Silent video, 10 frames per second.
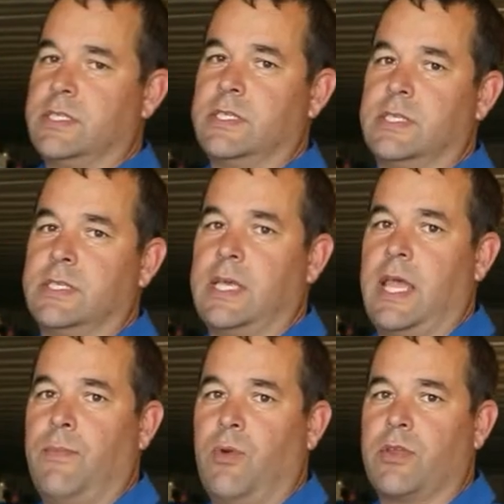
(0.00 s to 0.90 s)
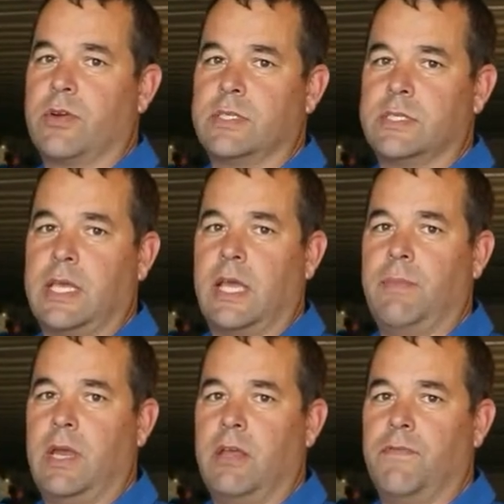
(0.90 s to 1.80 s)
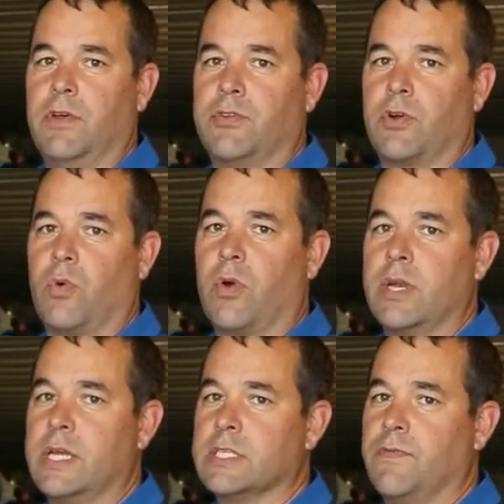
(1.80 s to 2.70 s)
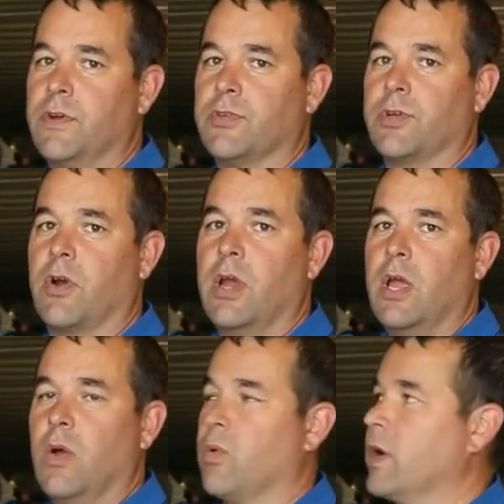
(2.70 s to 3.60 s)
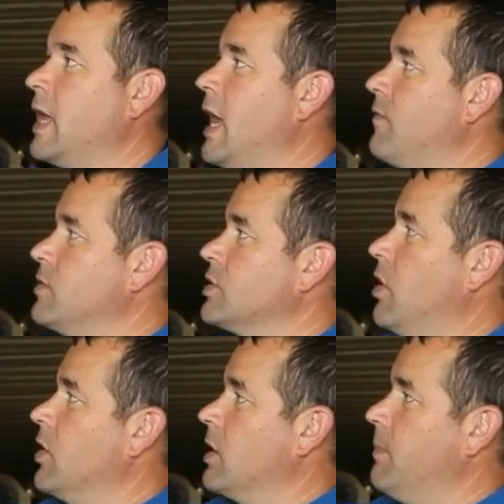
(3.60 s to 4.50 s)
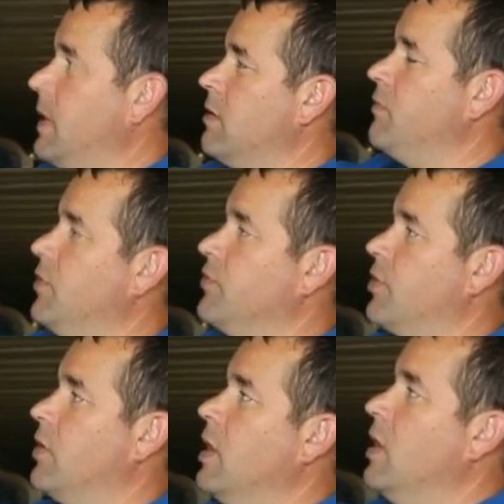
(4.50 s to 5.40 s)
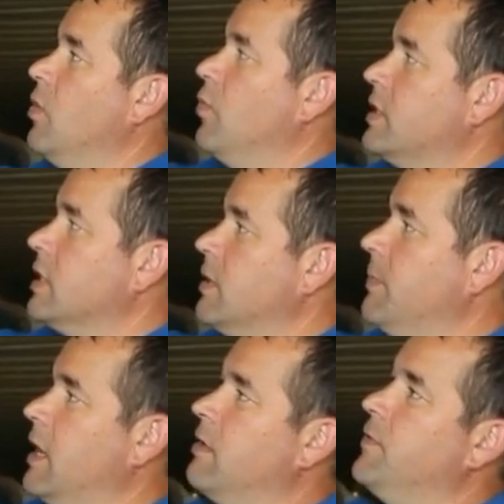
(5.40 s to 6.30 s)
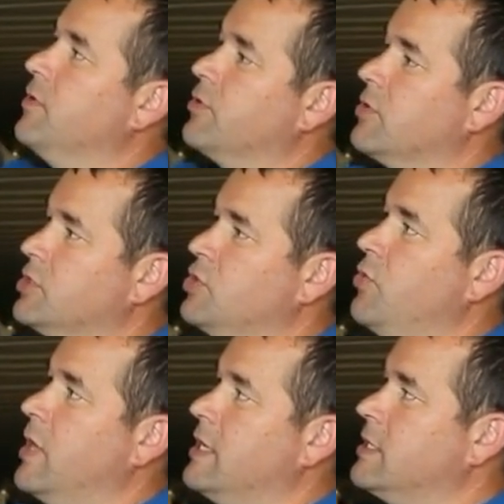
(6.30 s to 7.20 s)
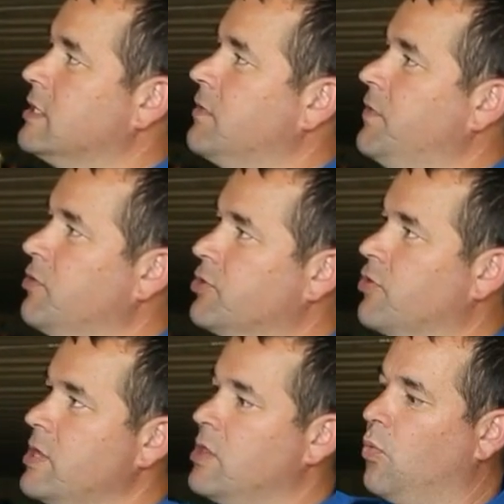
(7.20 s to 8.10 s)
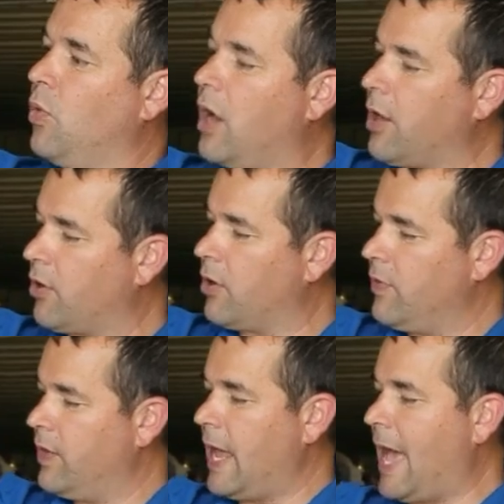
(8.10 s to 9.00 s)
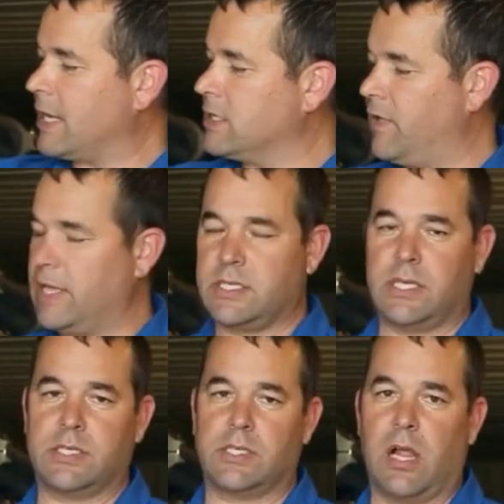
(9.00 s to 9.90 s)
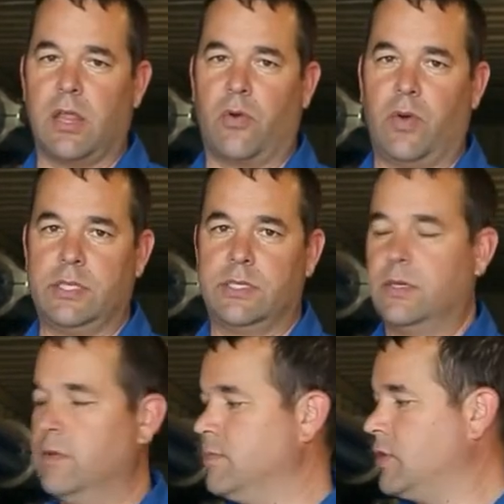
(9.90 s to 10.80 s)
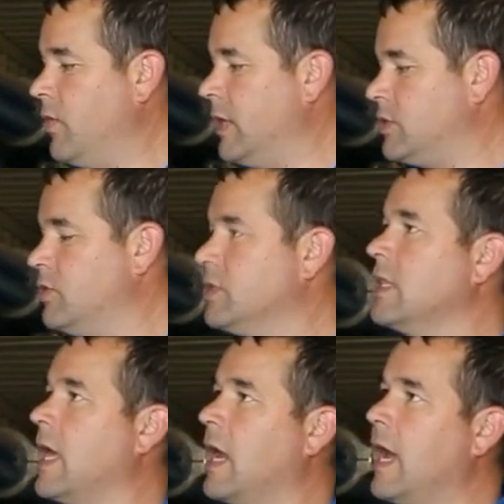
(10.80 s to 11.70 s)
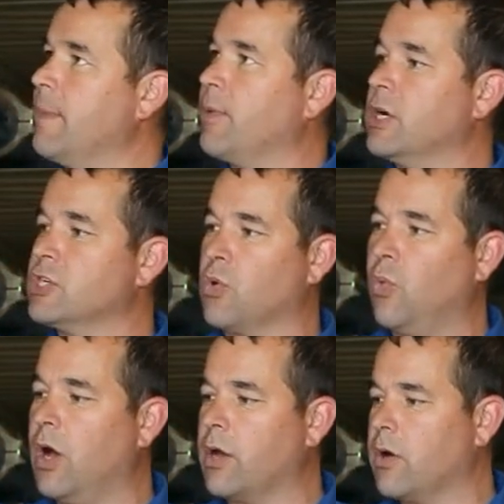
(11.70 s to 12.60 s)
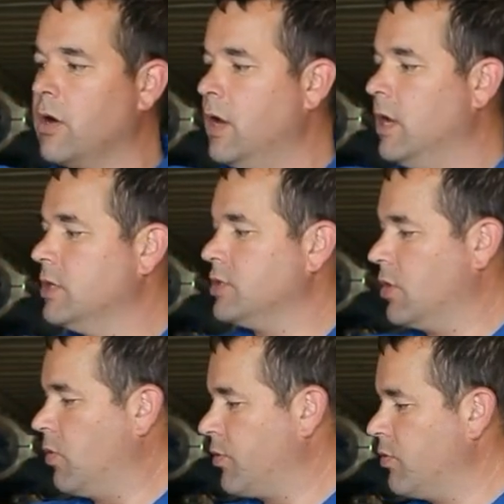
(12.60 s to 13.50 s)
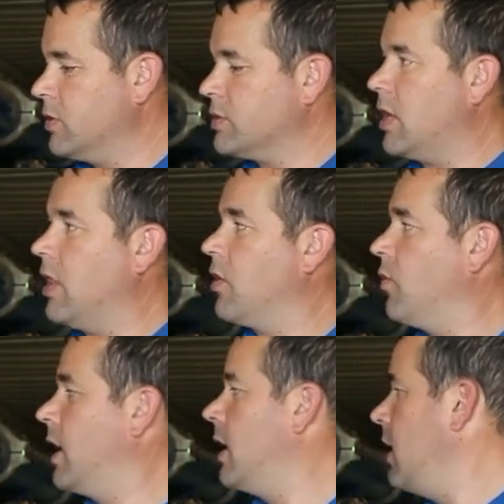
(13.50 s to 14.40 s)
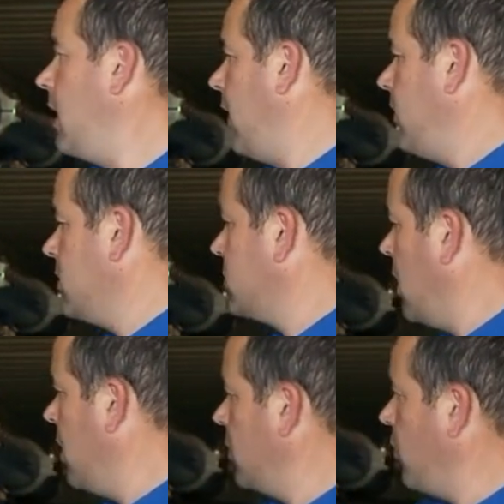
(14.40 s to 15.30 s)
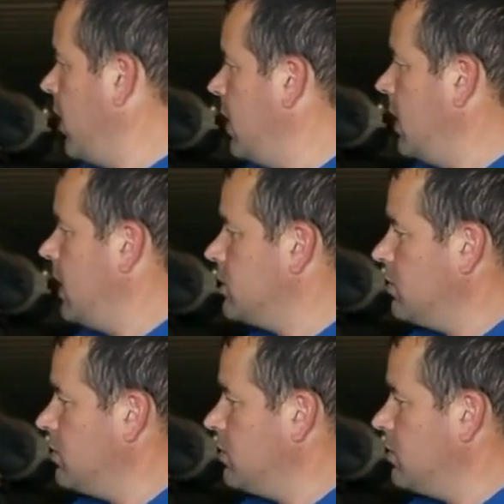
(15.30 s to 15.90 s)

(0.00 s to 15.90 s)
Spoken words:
and this is the same whether it's a Sandmedia filter or a disc filter, we're going to have what's called a command filter. What the command filter is doing is it's filtering the water that activates these solenoids. So it's using that high pressure water to go through the solenoid, and then the solenoid